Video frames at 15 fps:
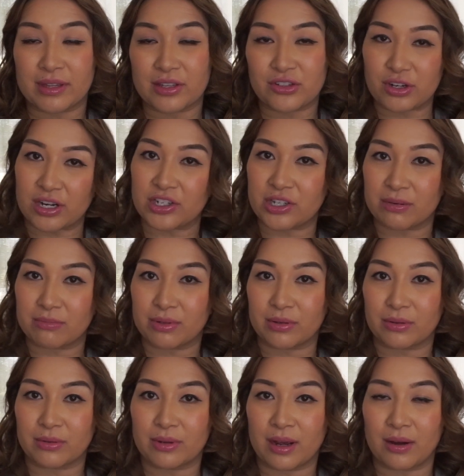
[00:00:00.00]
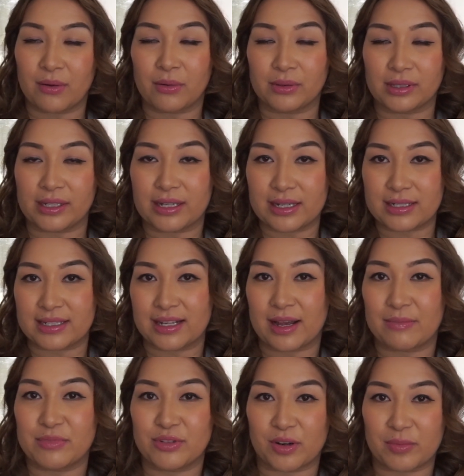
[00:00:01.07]
that dry shampoo, not only is it
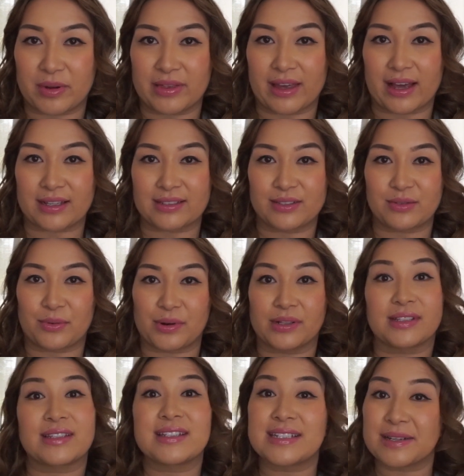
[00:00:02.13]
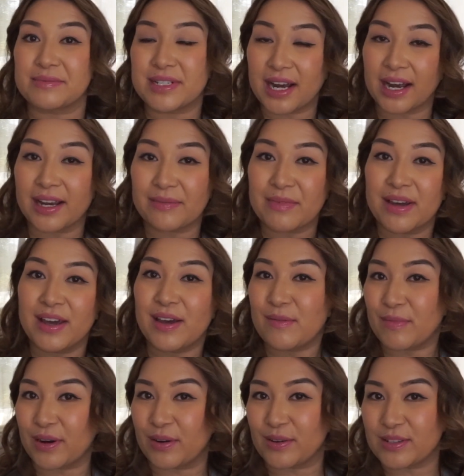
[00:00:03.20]
absorbing the excess oil at the same time,
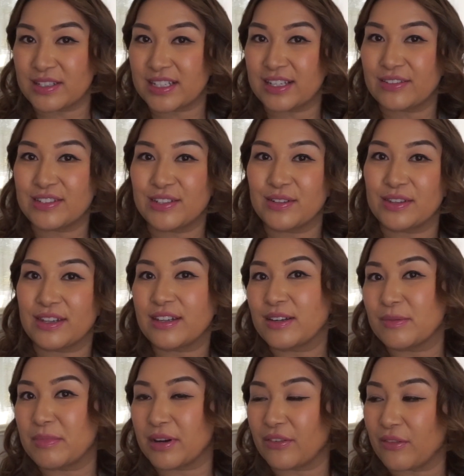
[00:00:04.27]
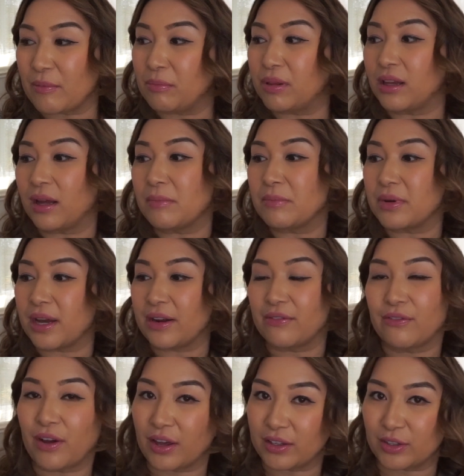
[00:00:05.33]
but it also gives you a little bit of a plump and
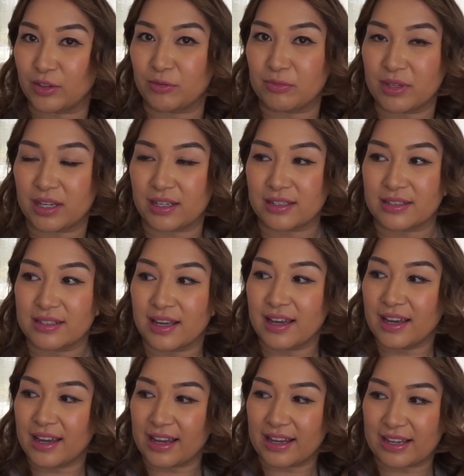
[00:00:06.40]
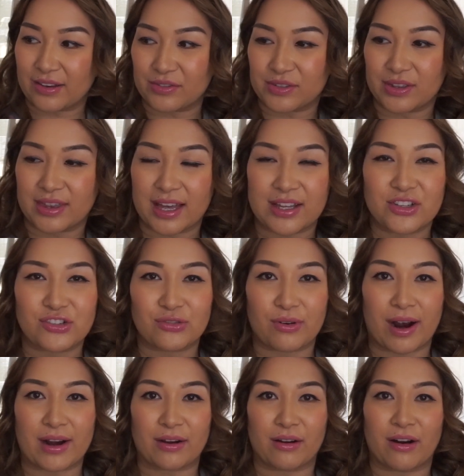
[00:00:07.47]
volume because it gives you that
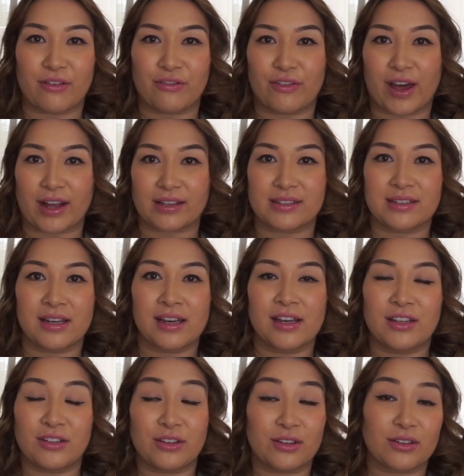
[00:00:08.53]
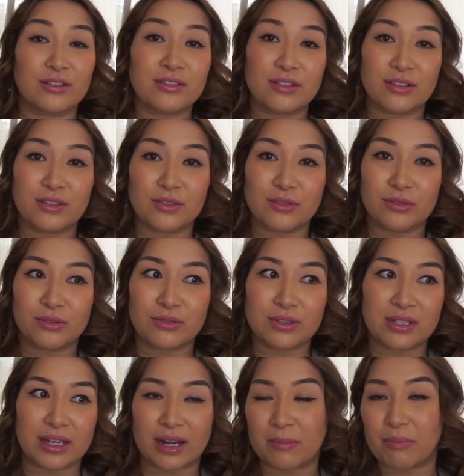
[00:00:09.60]
drier effect. You can also use
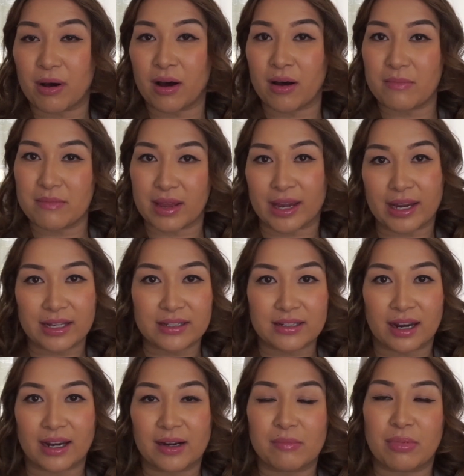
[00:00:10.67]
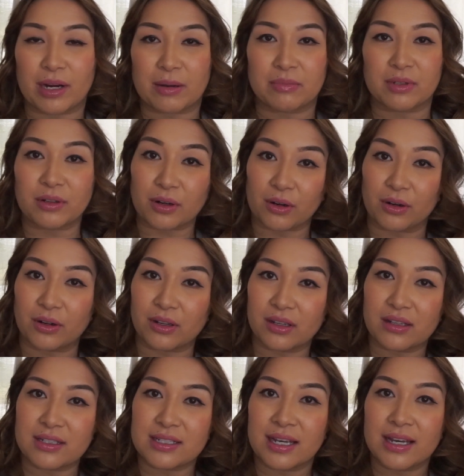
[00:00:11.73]
like a pomade to kind of break up the curls.